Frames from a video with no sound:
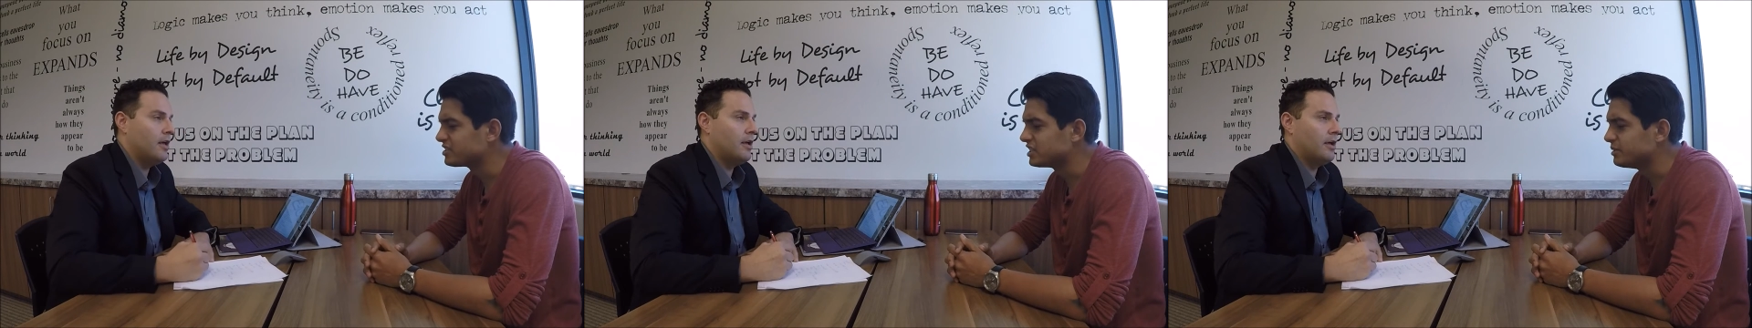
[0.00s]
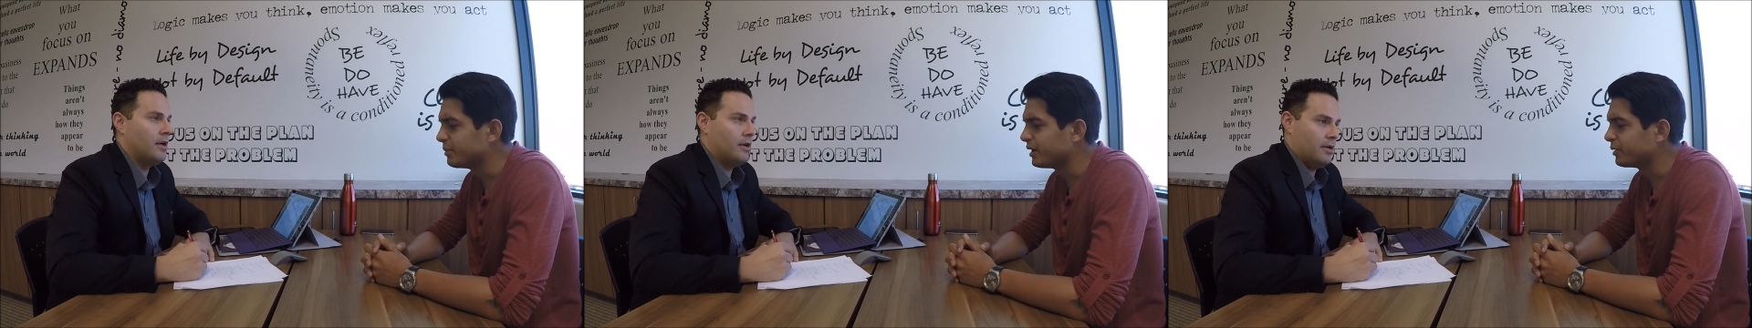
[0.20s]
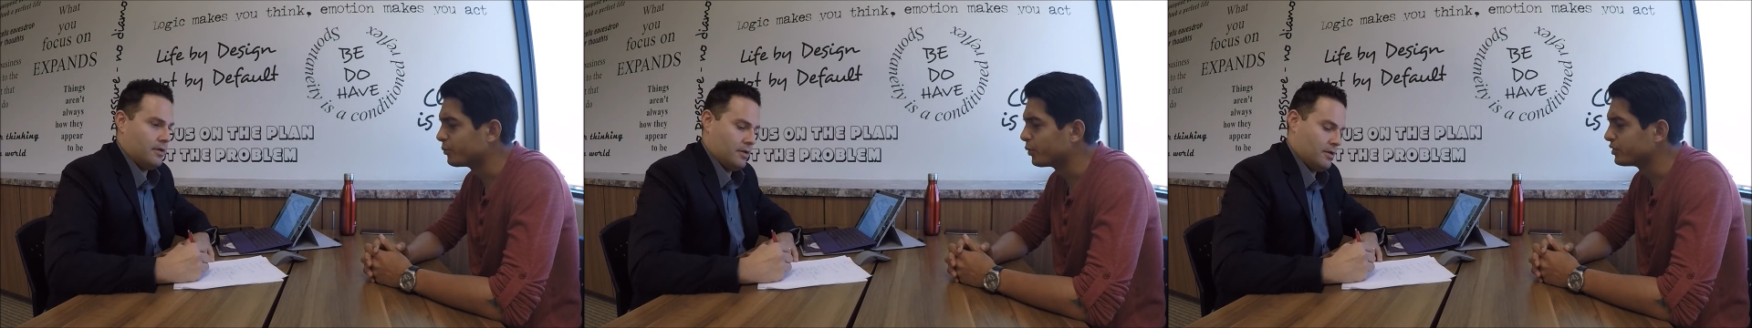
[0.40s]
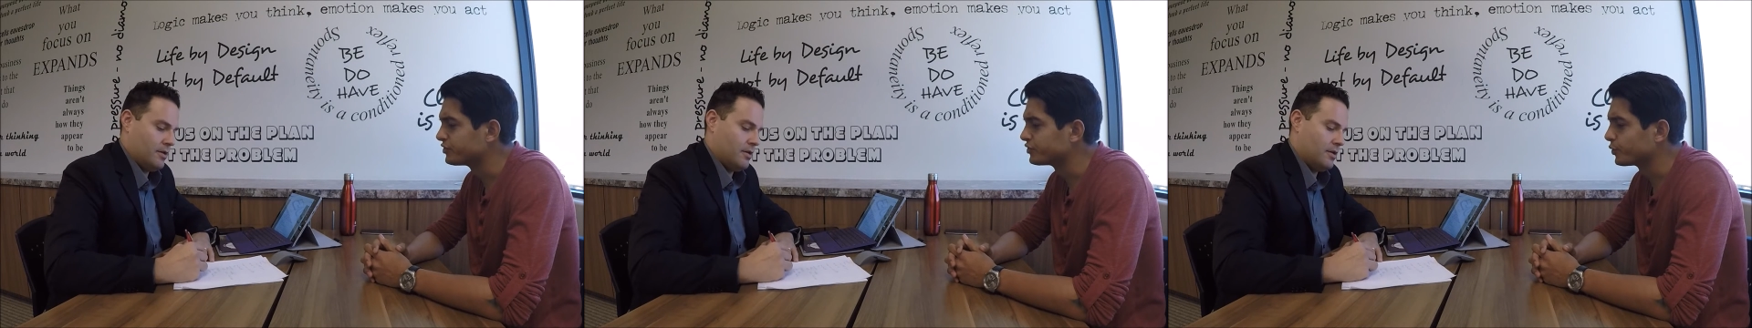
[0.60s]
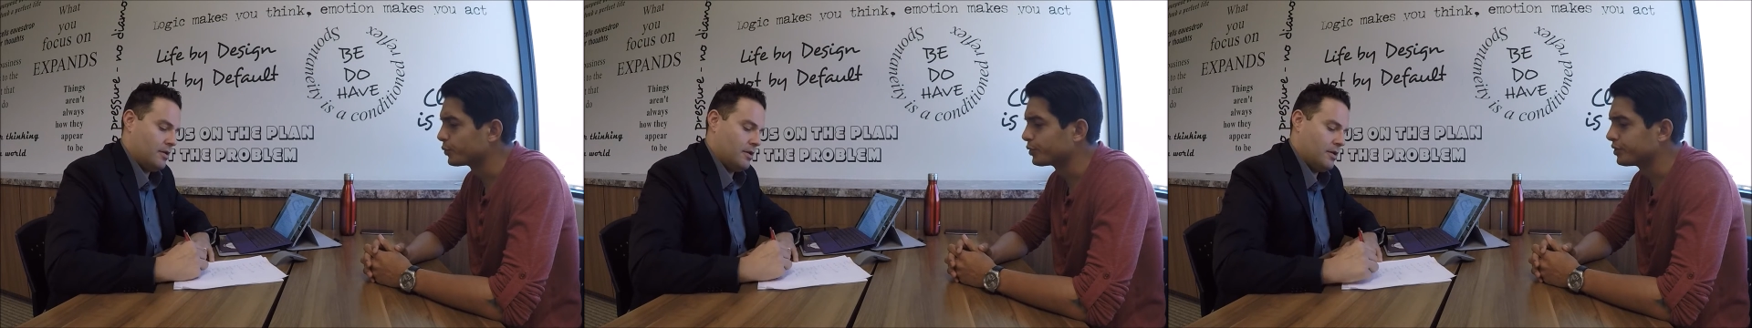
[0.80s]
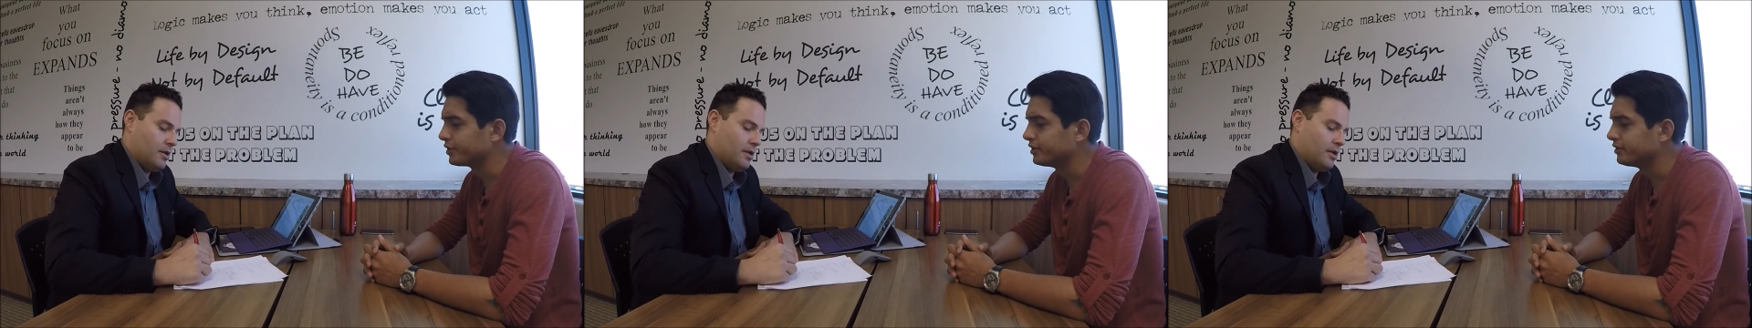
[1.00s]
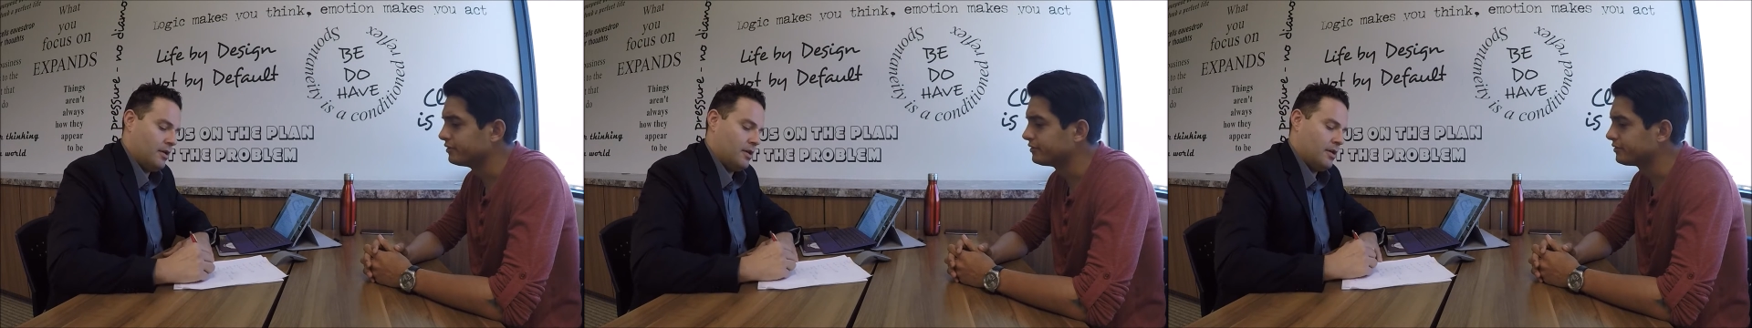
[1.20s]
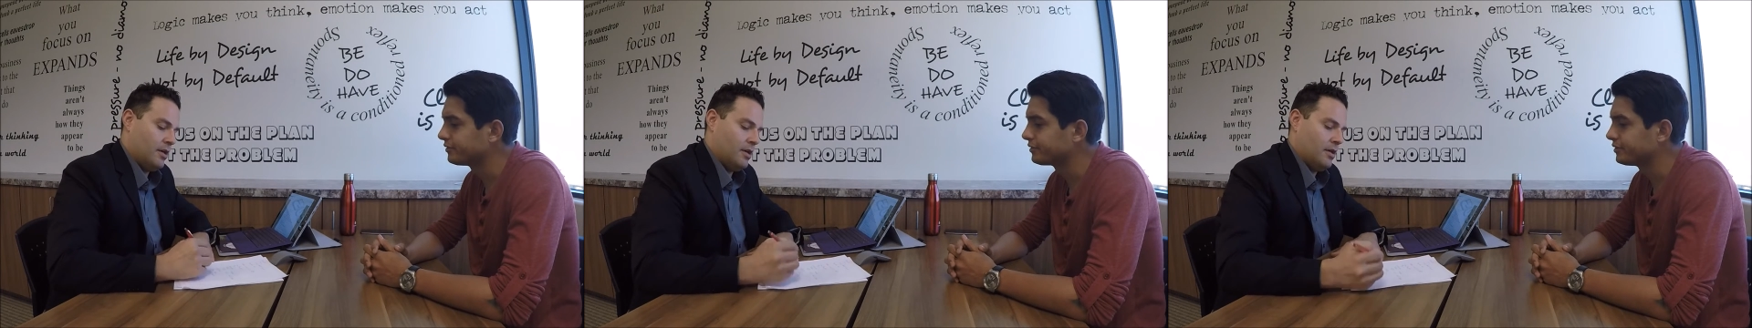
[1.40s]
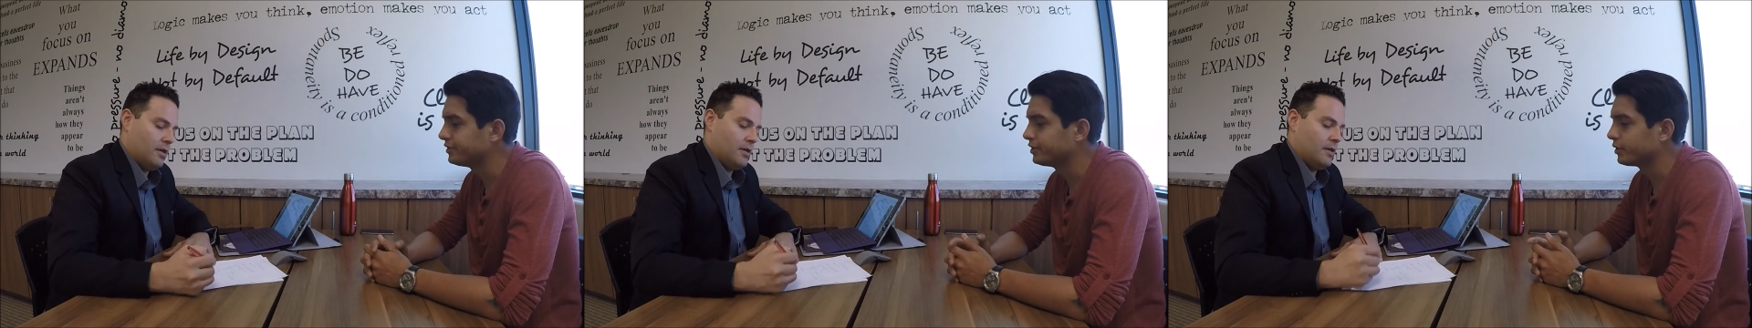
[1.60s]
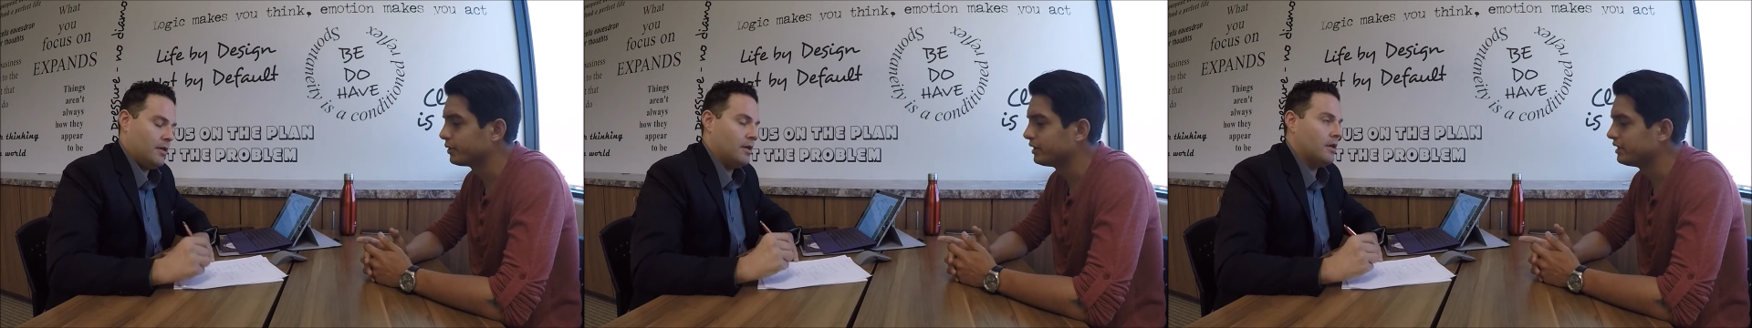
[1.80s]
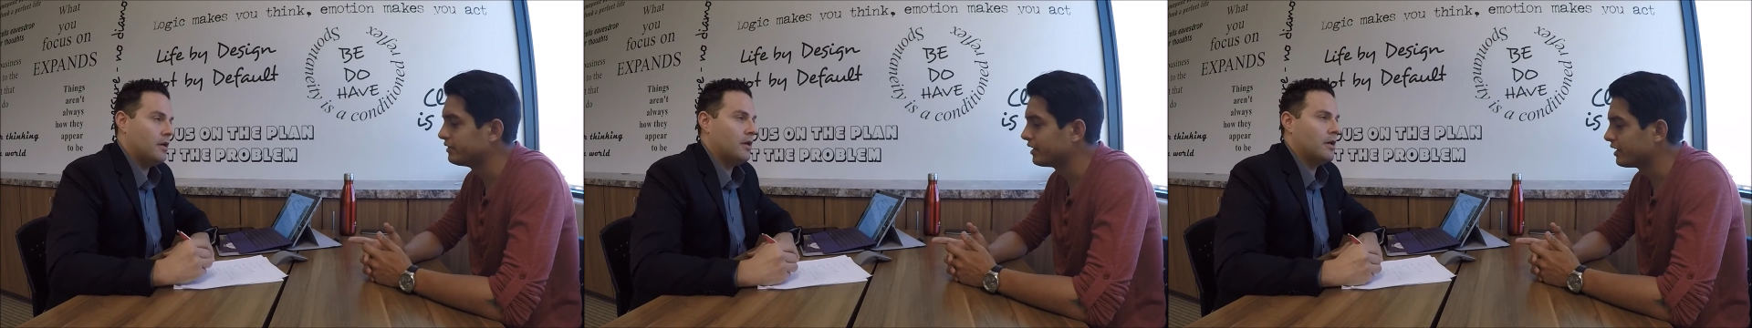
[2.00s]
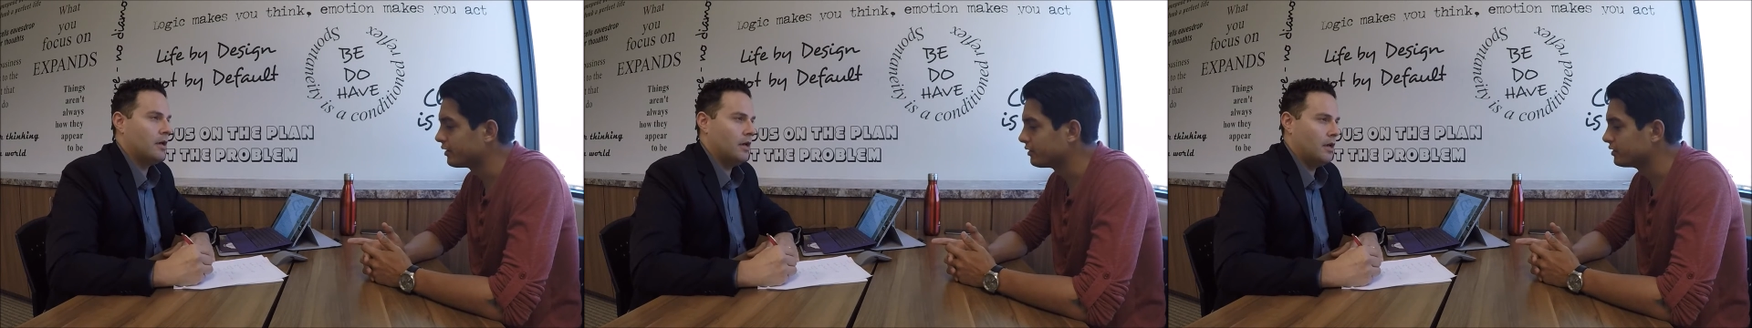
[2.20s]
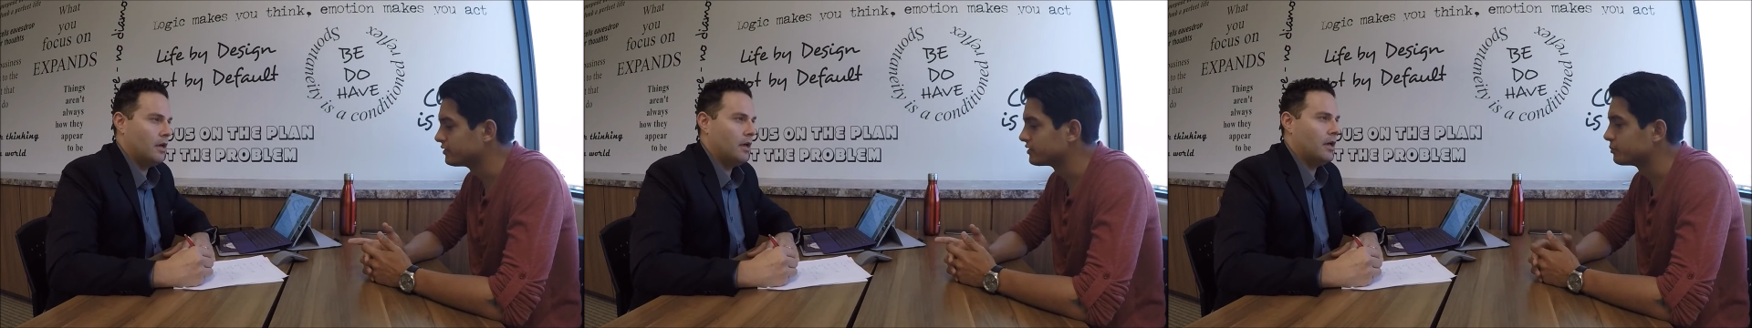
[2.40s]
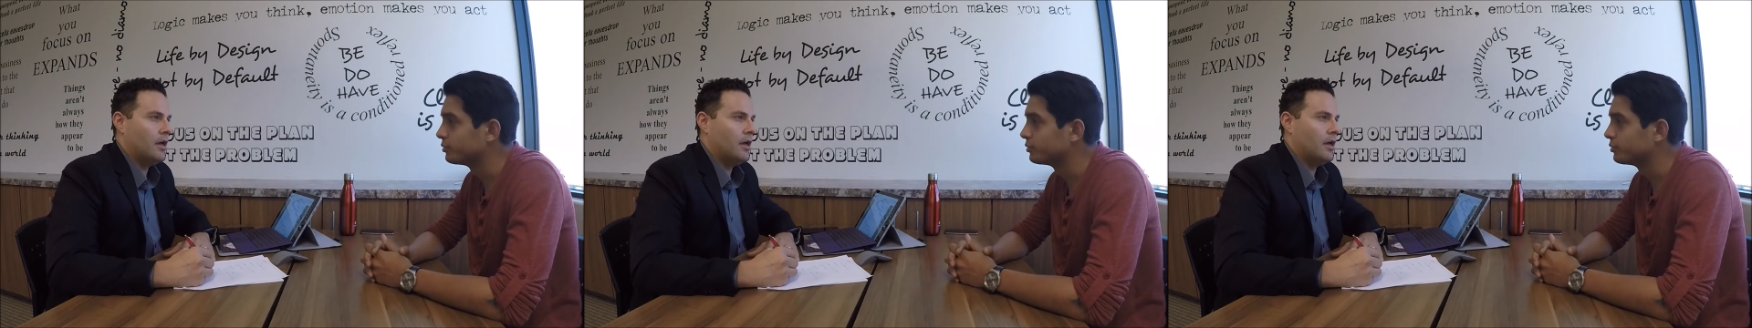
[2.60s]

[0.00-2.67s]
Speaker 1: seen many one stories you know, in the areas